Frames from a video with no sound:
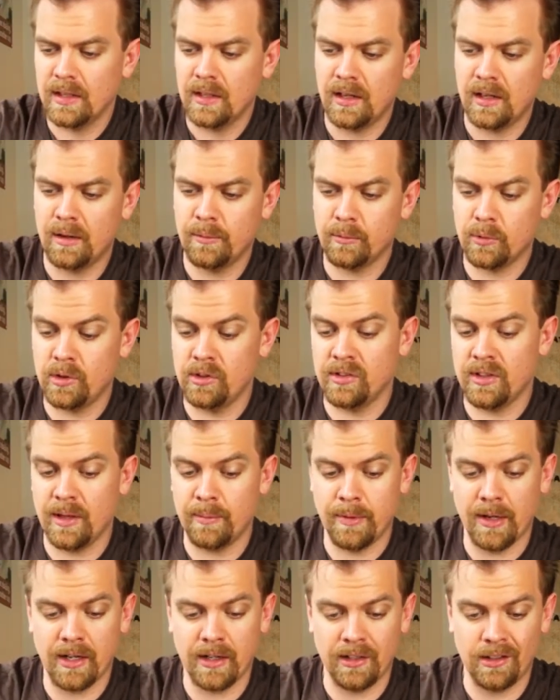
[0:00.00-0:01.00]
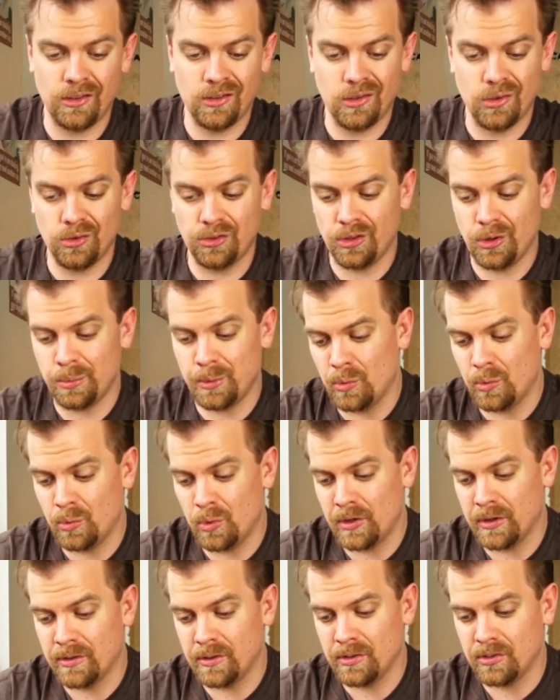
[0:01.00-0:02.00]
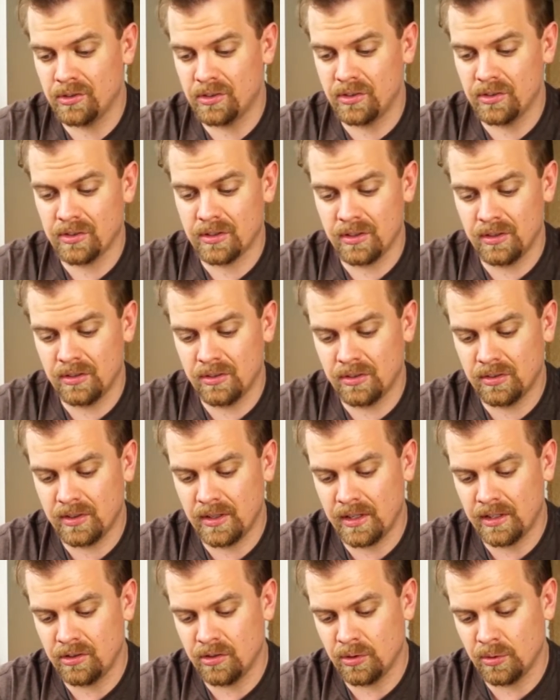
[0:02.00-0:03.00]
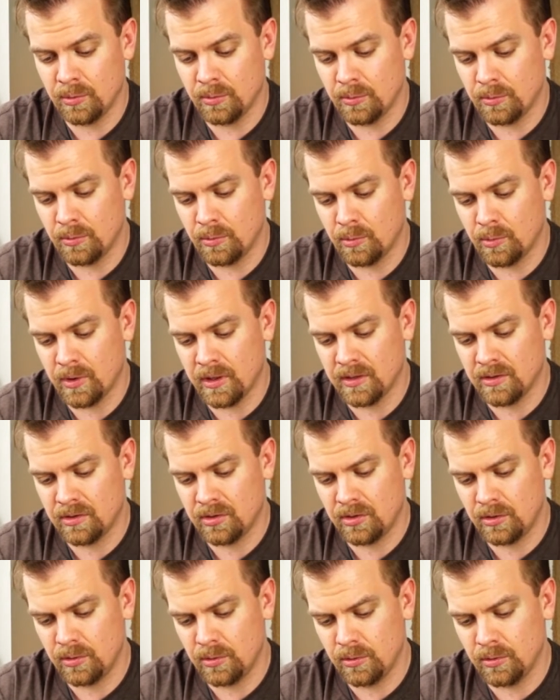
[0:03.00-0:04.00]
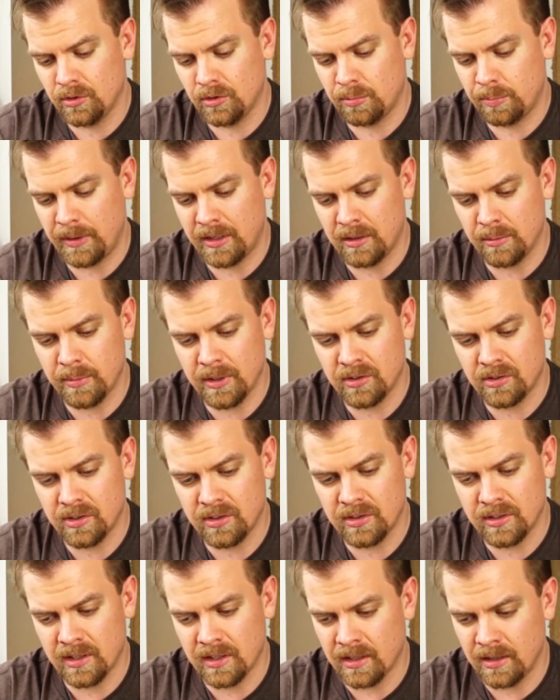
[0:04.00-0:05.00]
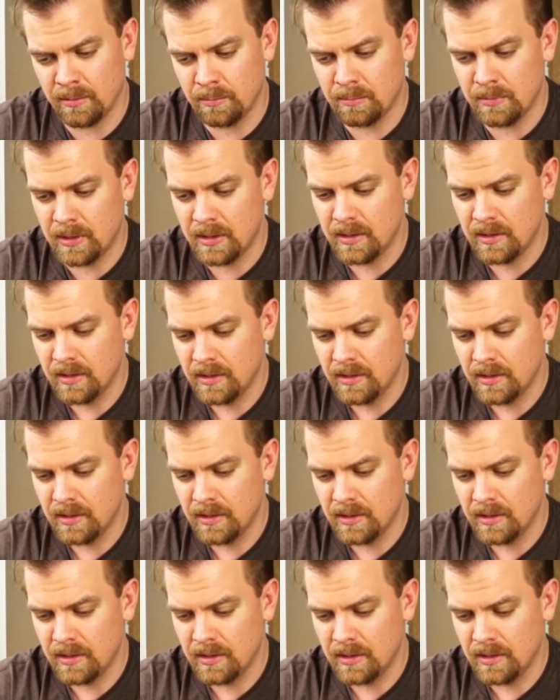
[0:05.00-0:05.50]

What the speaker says: The reason I'm not gonna do soap and water is just because I don't want to spend a bunch of time